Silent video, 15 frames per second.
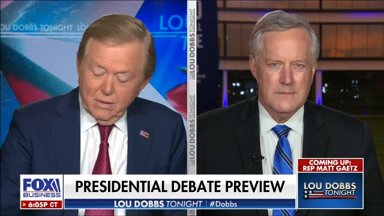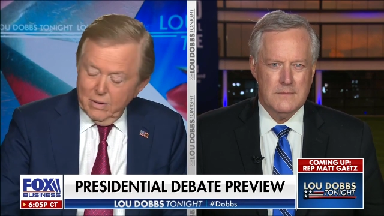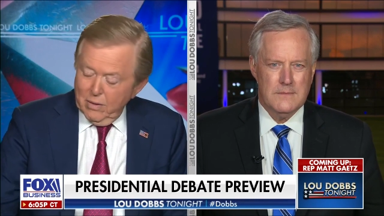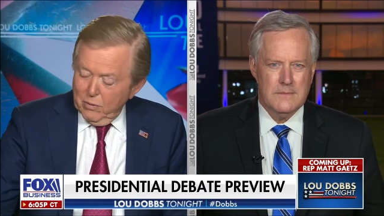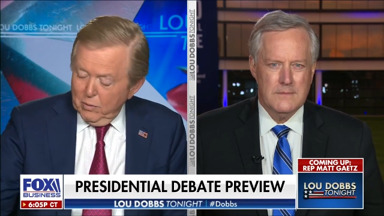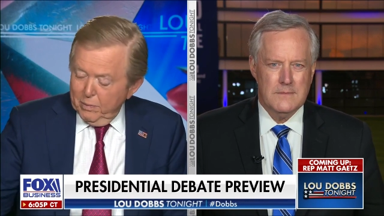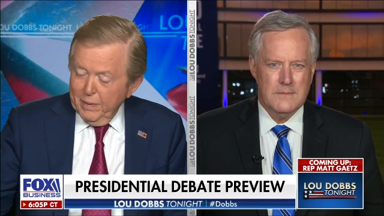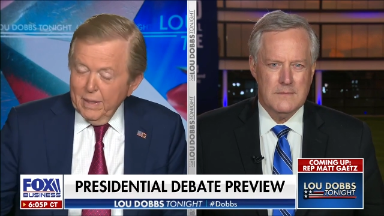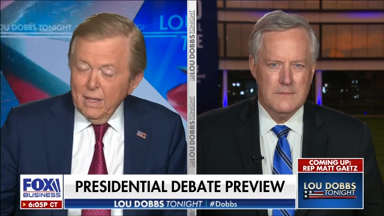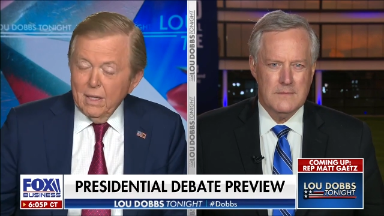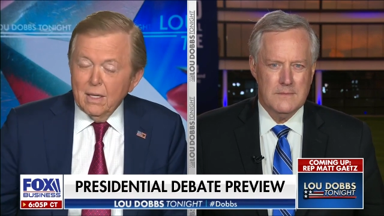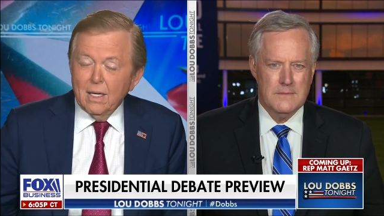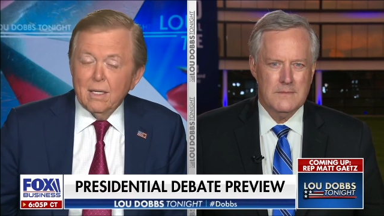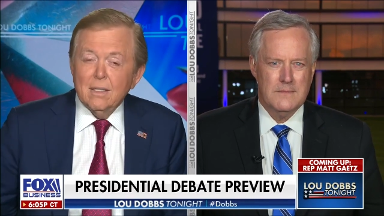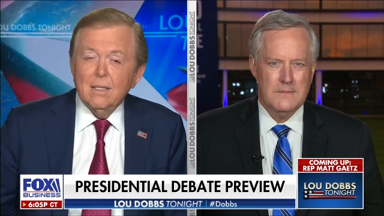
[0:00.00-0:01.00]
Speaker 1: there will
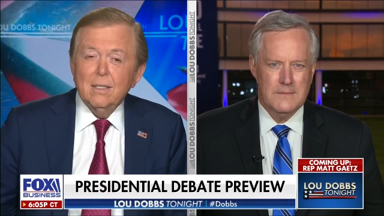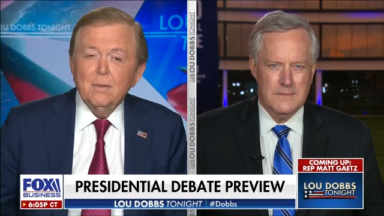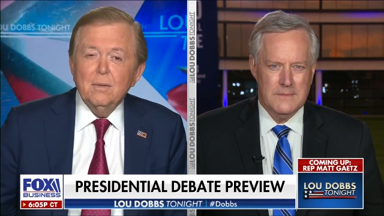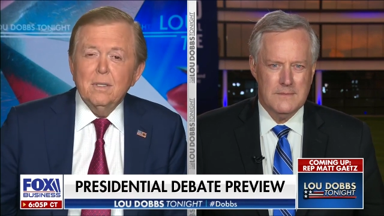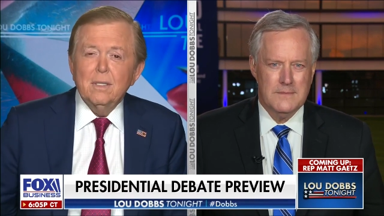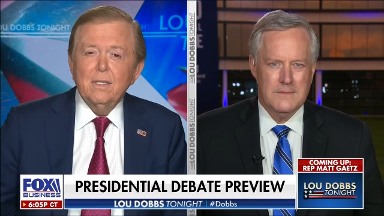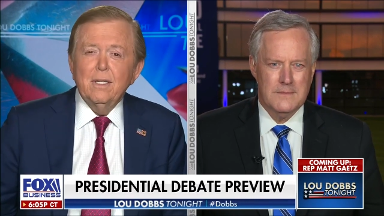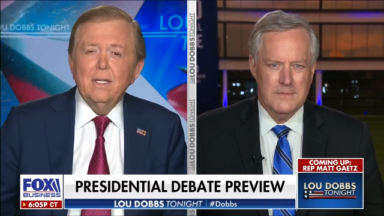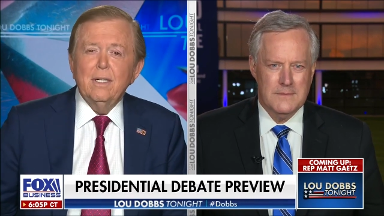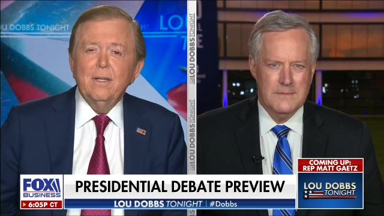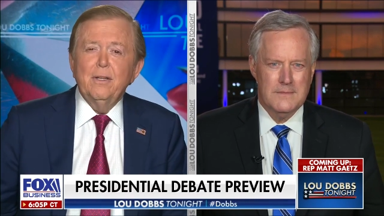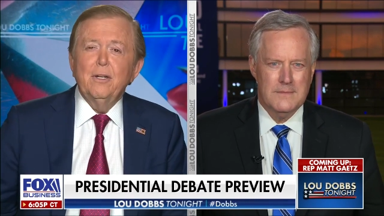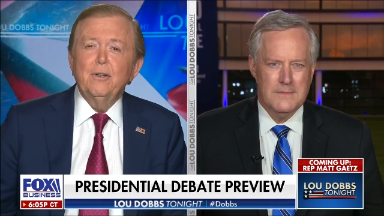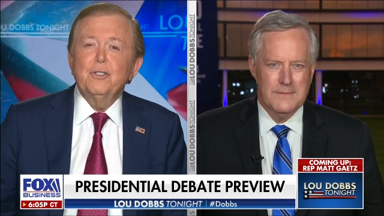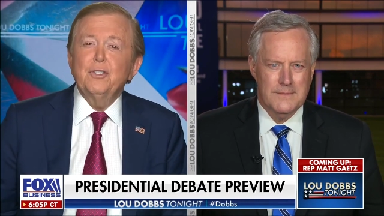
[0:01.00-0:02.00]
be. Uh, there,
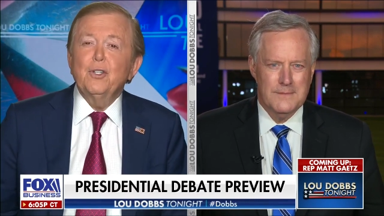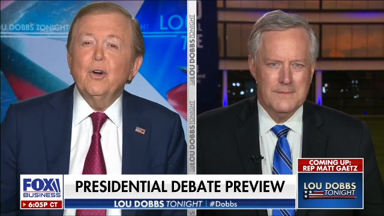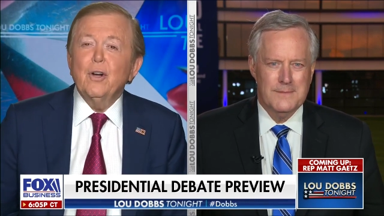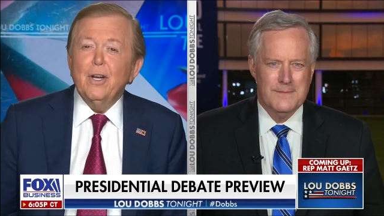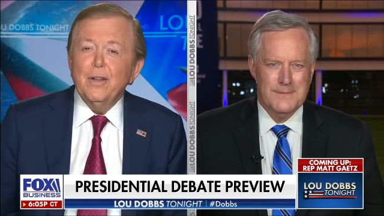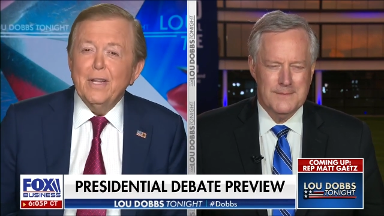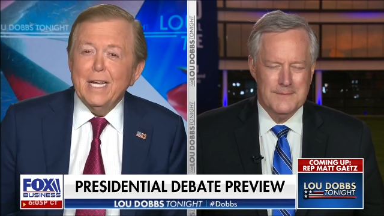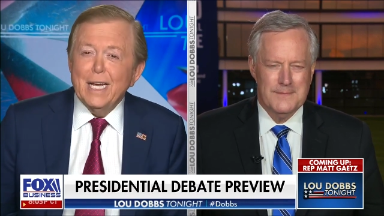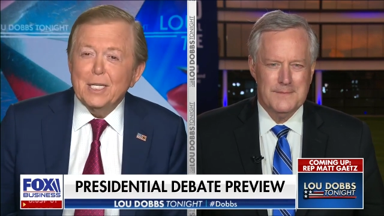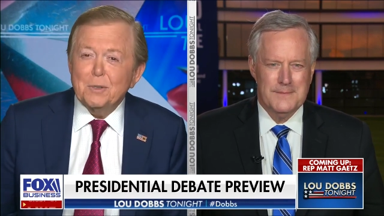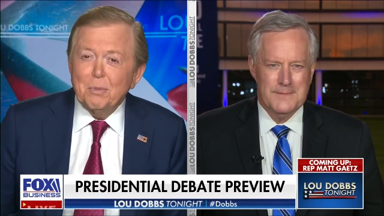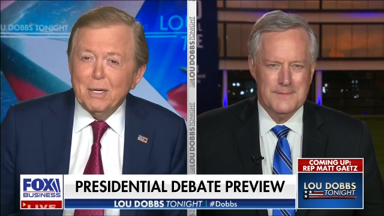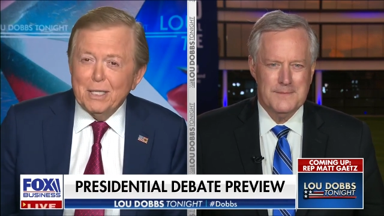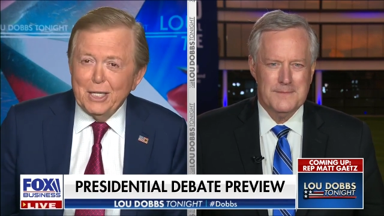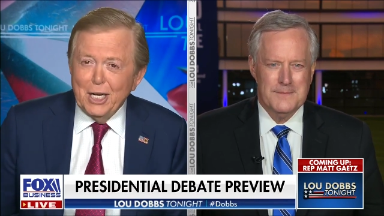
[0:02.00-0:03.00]
there's certainly the
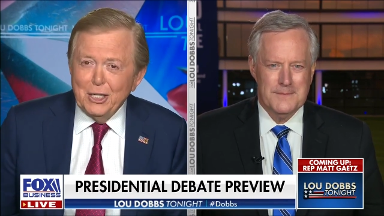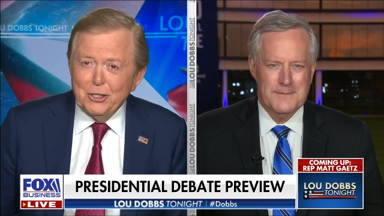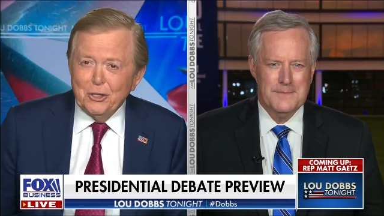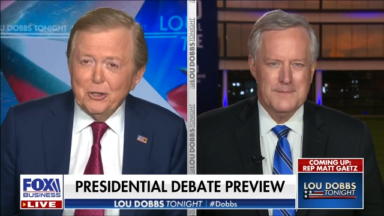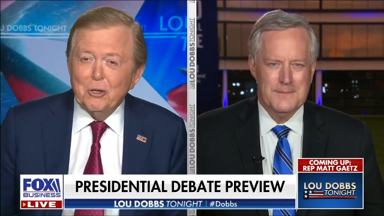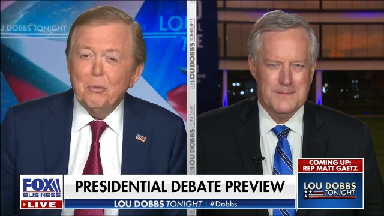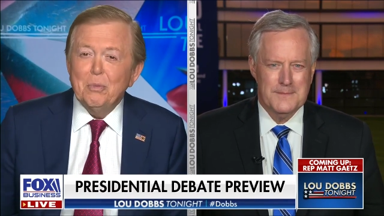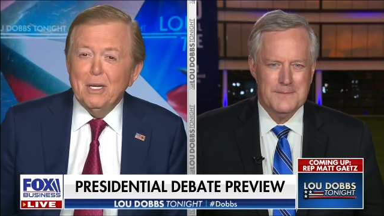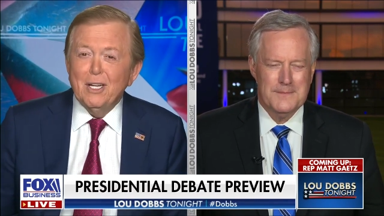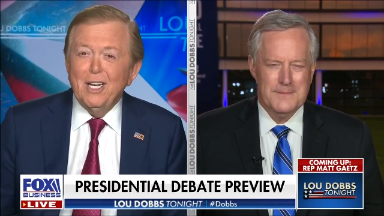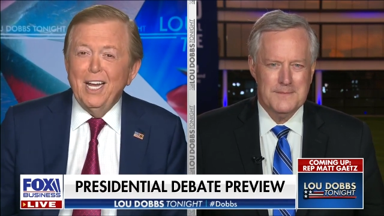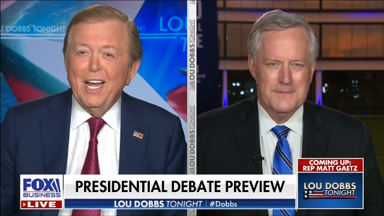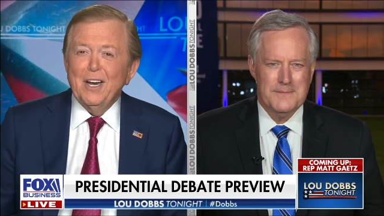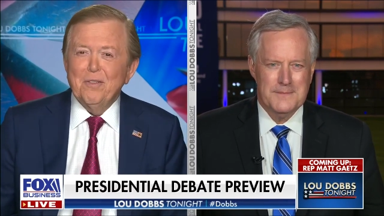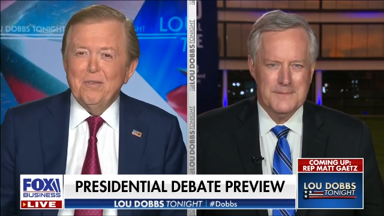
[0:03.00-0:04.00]
expectation there'll be a
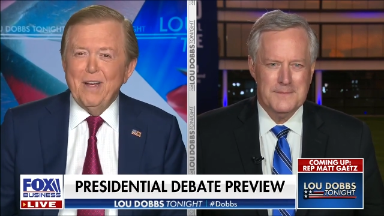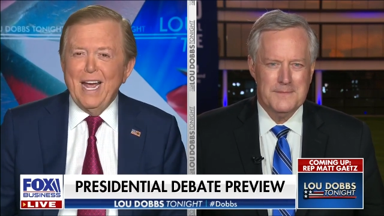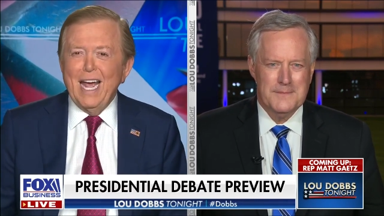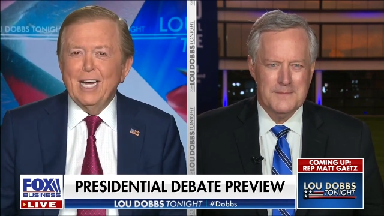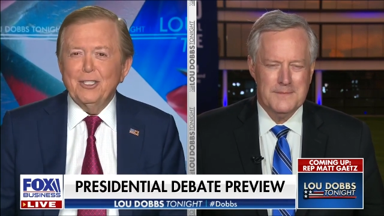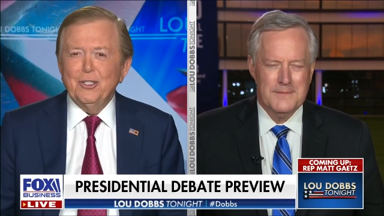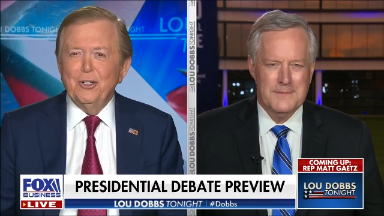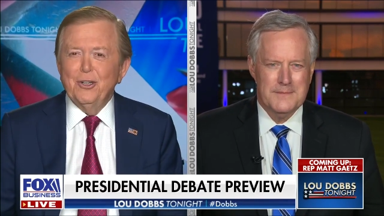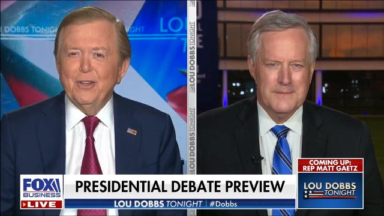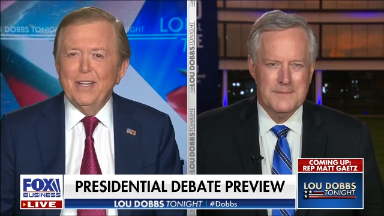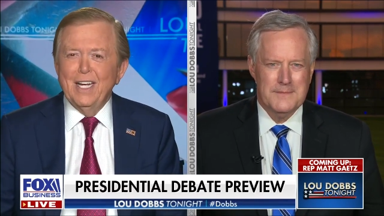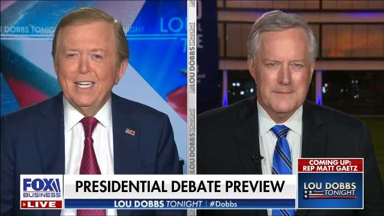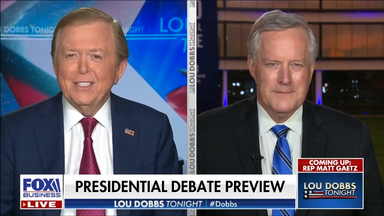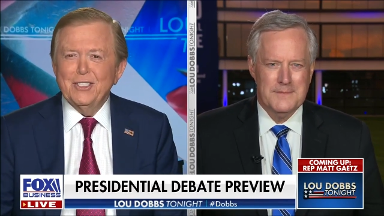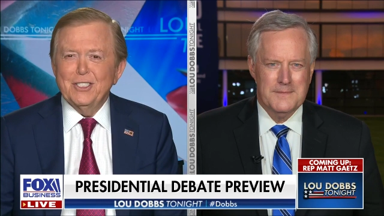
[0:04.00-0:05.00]
lot of action on
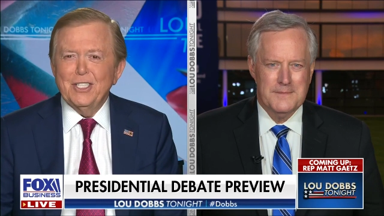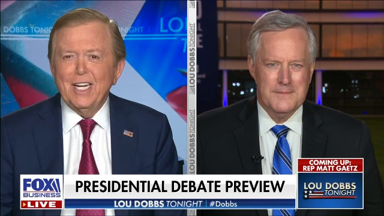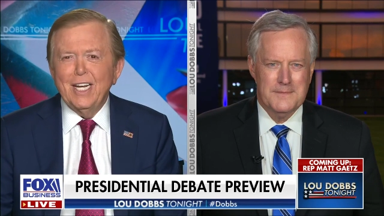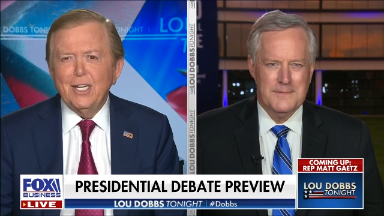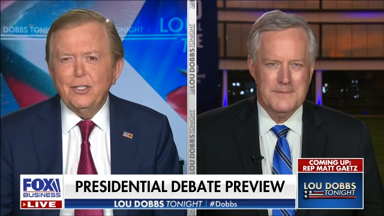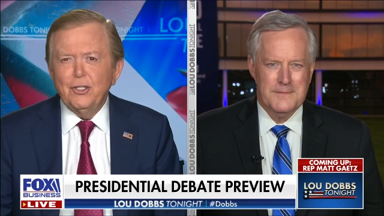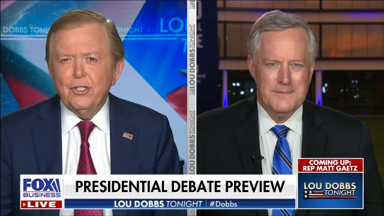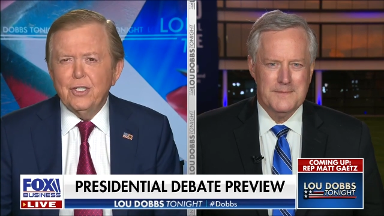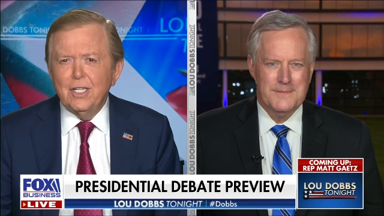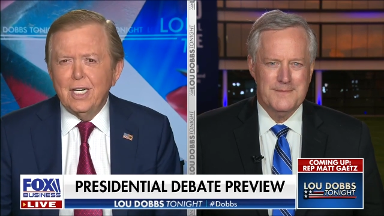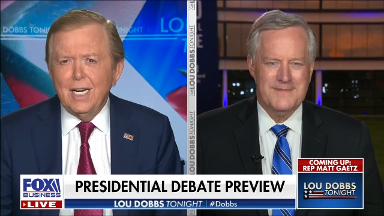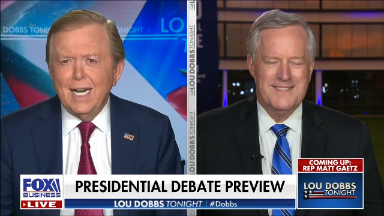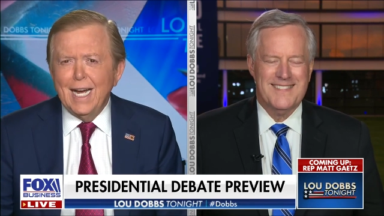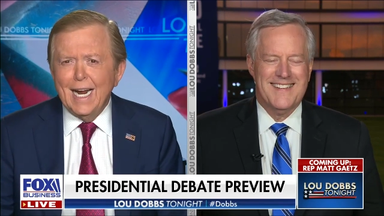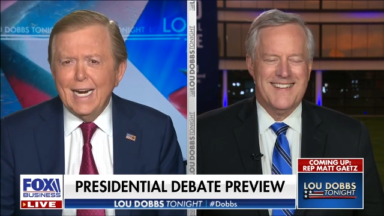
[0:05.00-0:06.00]
that stage
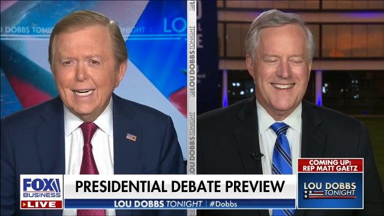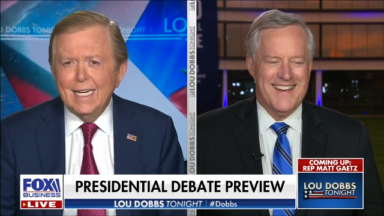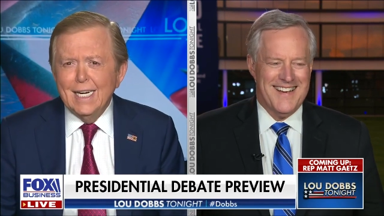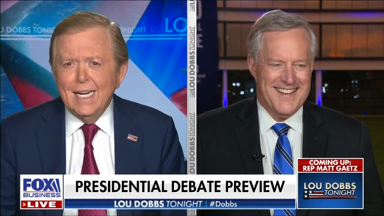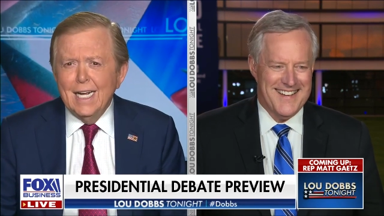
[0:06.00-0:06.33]
tonight.